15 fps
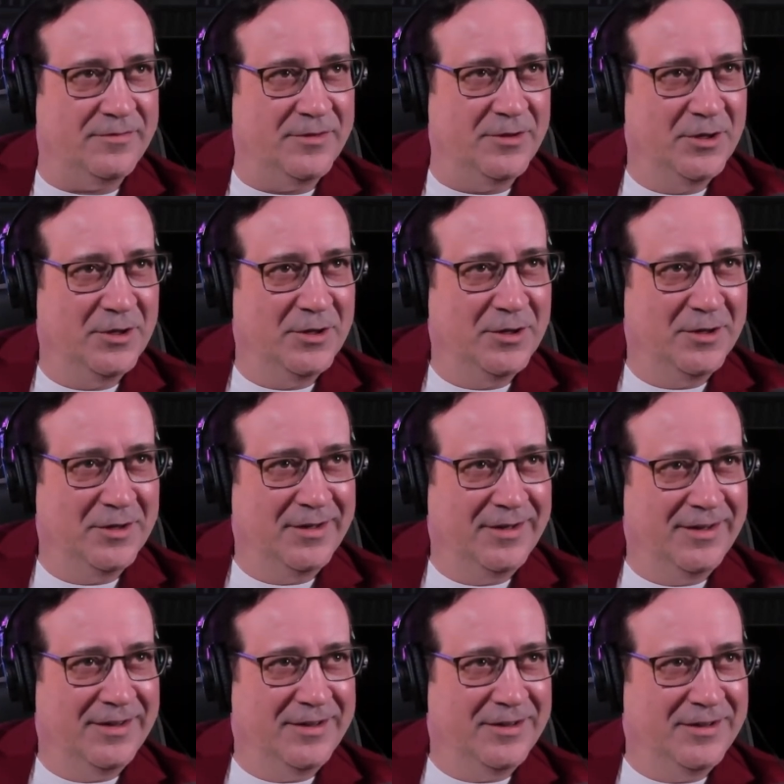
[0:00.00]
the dun,
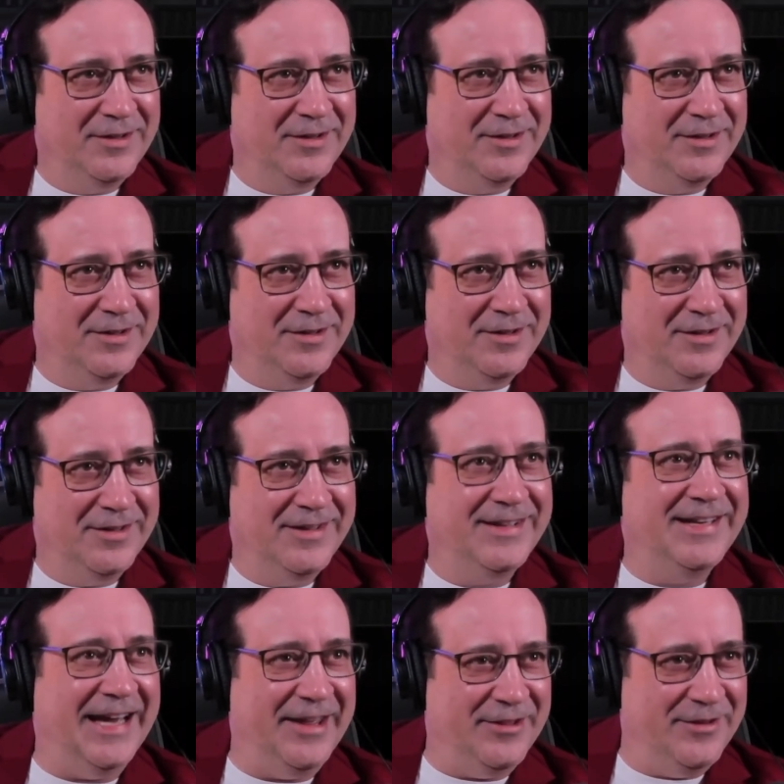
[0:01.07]
dun,
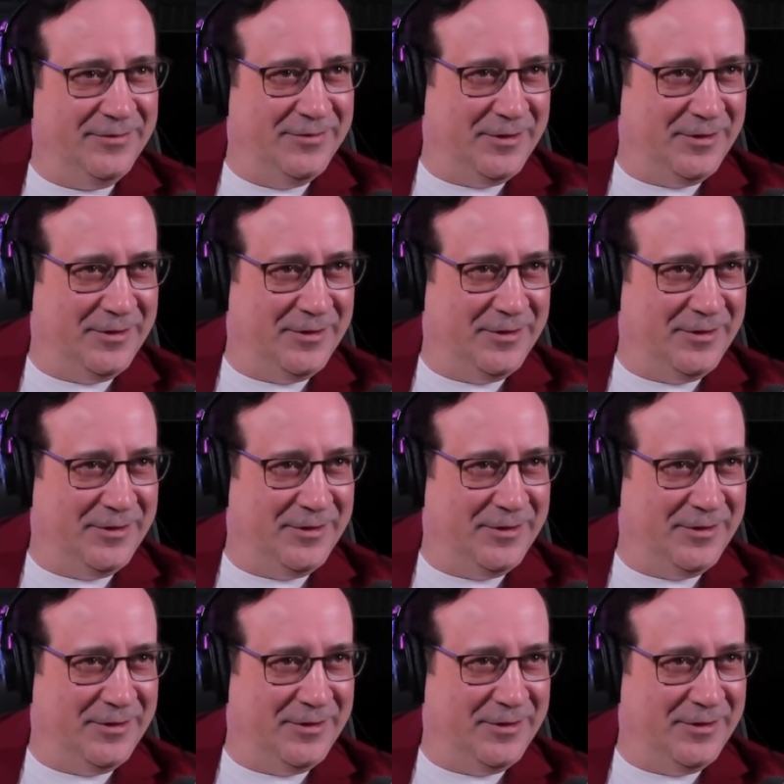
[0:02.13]
yeah, the,